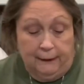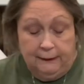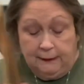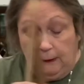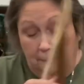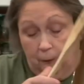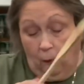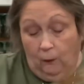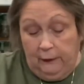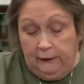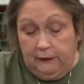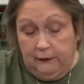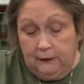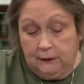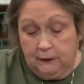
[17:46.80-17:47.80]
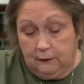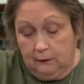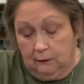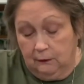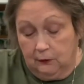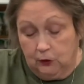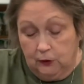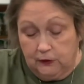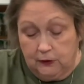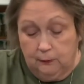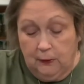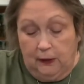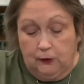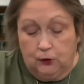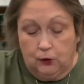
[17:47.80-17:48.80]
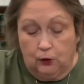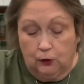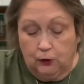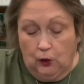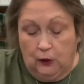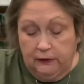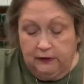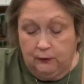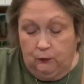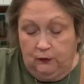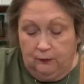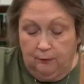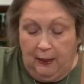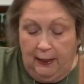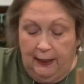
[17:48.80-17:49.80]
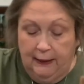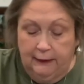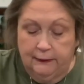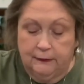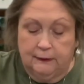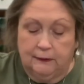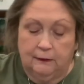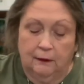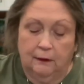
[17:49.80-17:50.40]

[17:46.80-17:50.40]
at some point just to make sure toss it with my hands.